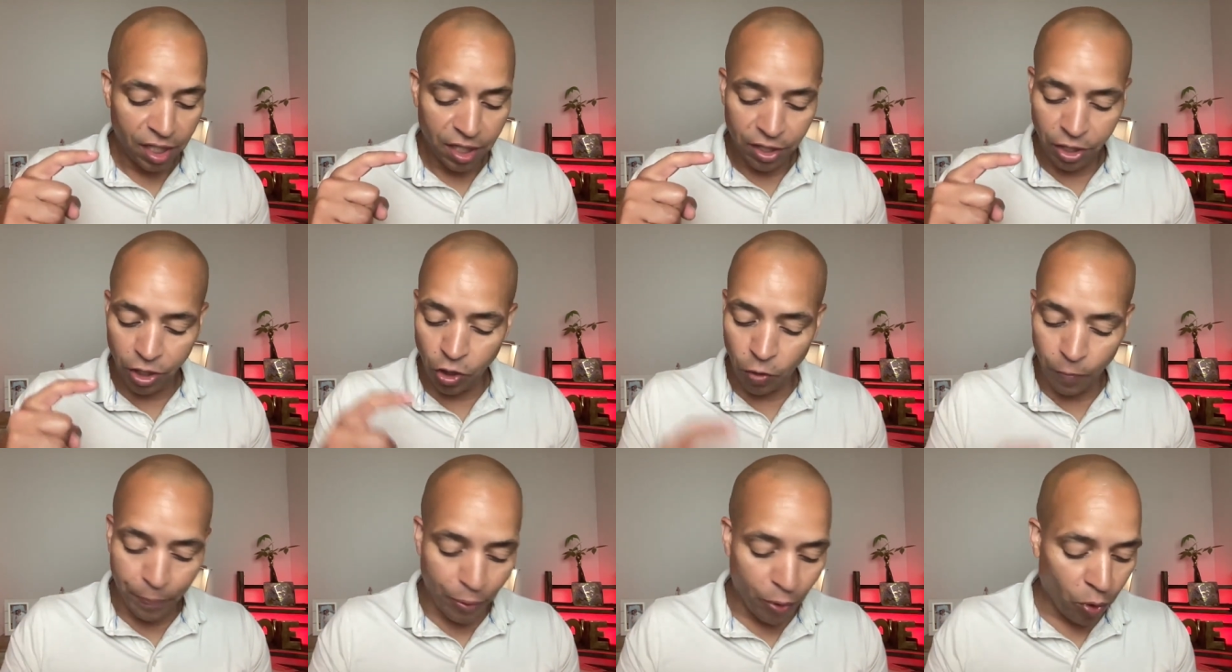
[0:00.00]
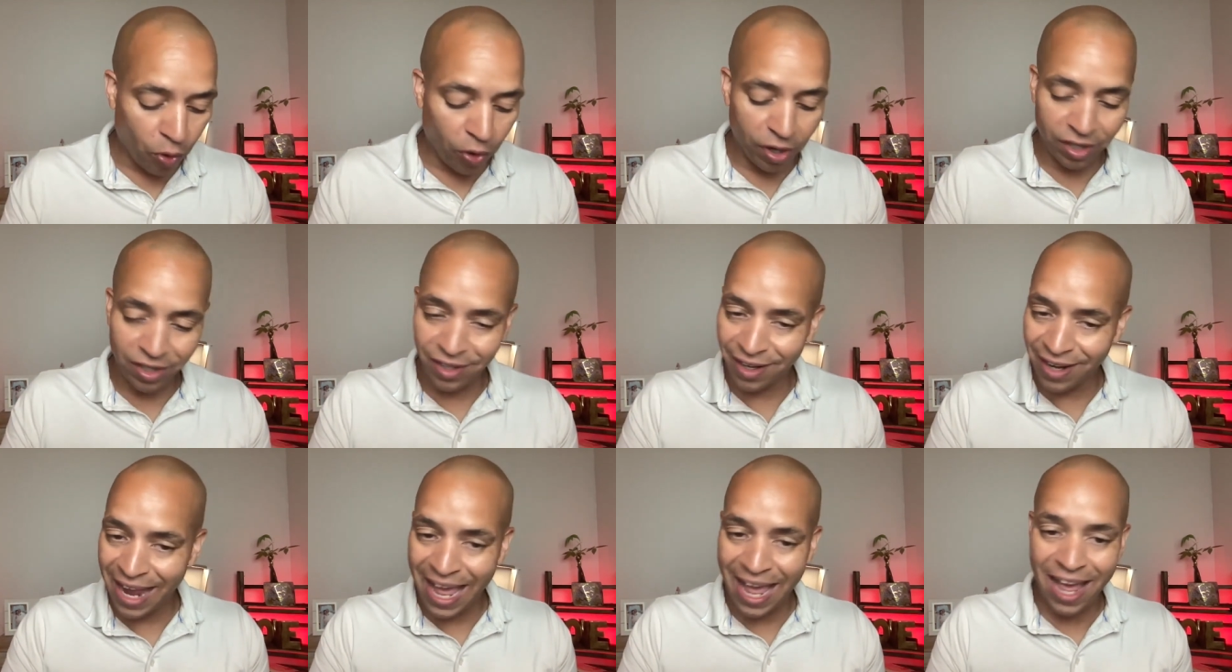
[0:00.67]
you know, pork,
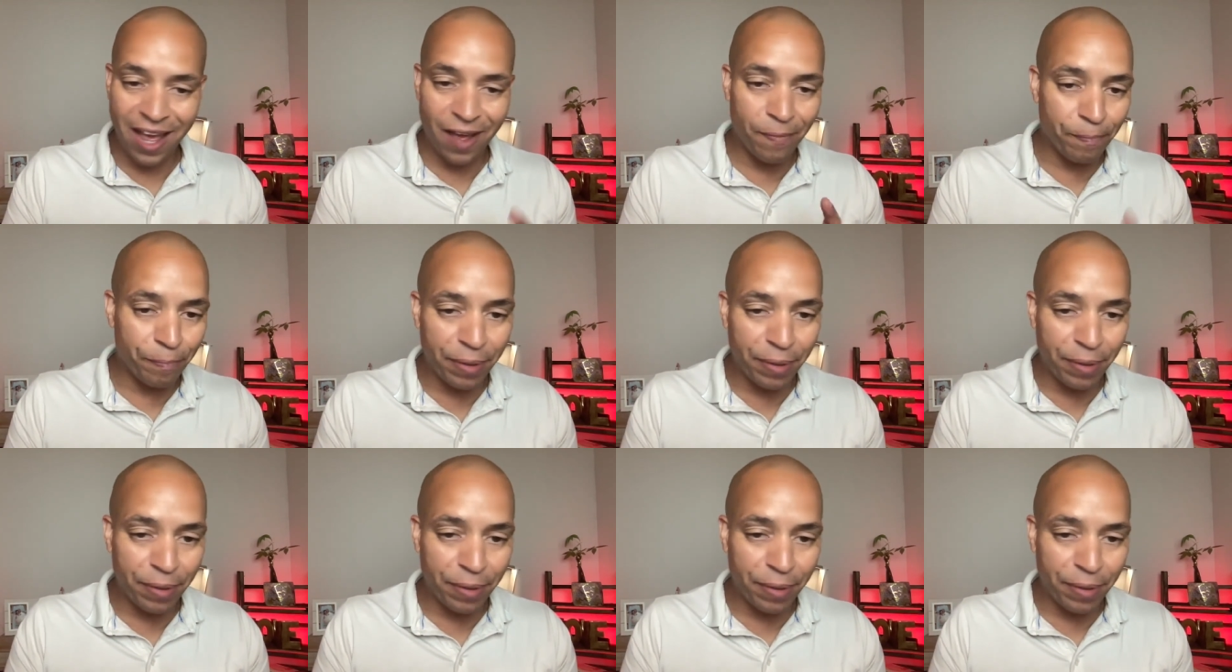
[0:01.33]
lamb,